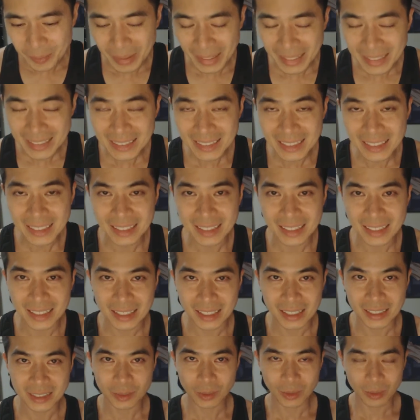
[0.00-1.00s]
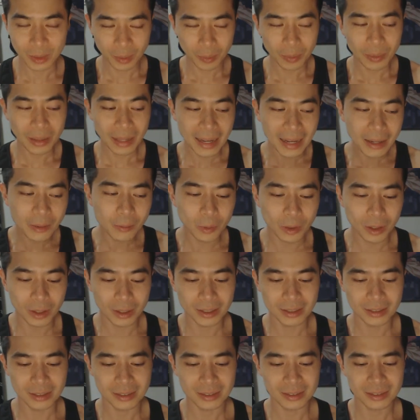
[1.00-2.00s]
Basically, because what the plan
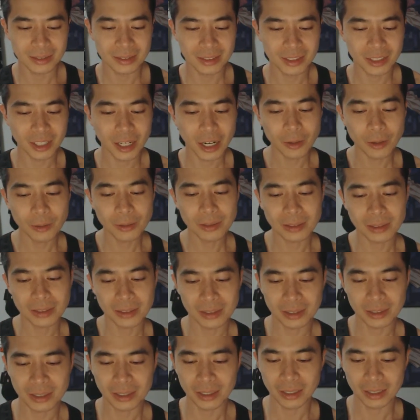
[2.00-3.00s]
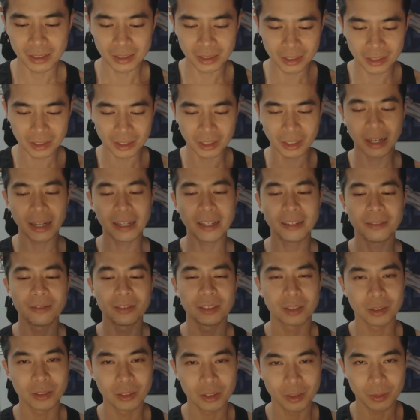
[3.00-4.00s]
was, Chai and
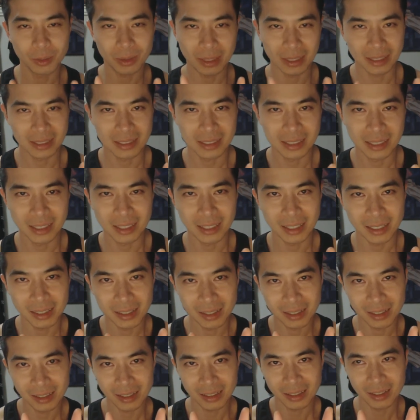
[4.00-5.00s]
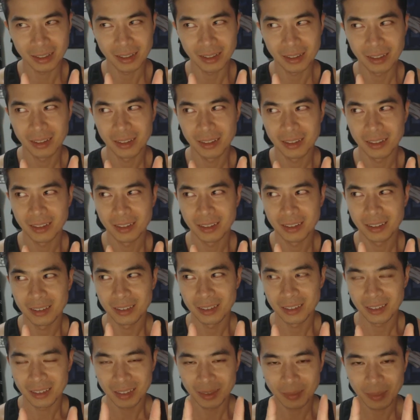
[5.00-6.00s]
Vasuda were going to sit in the
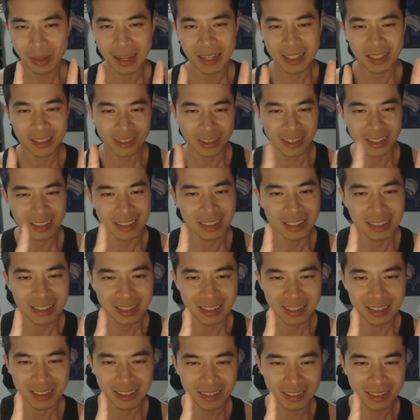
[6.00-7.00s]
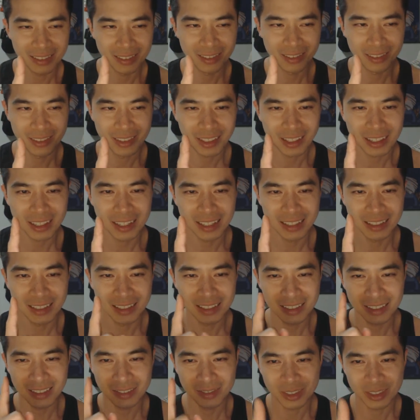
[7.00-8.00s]
match, right? This is Chai and
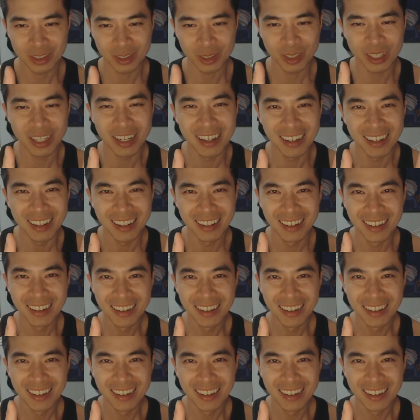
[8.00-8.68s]
this is Vasuda.